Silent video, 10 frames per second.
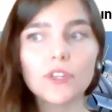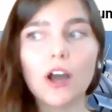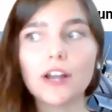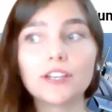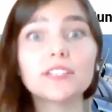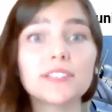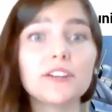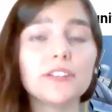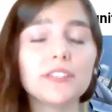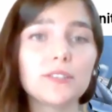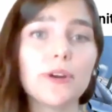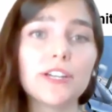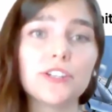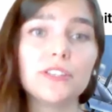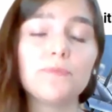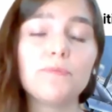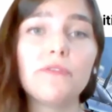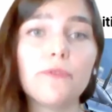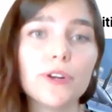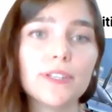on considering these questions
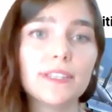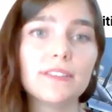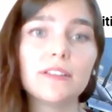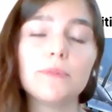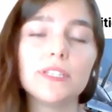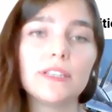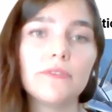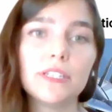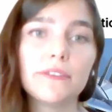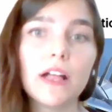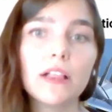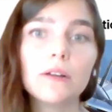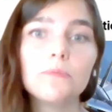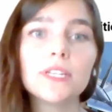before a system is even developed.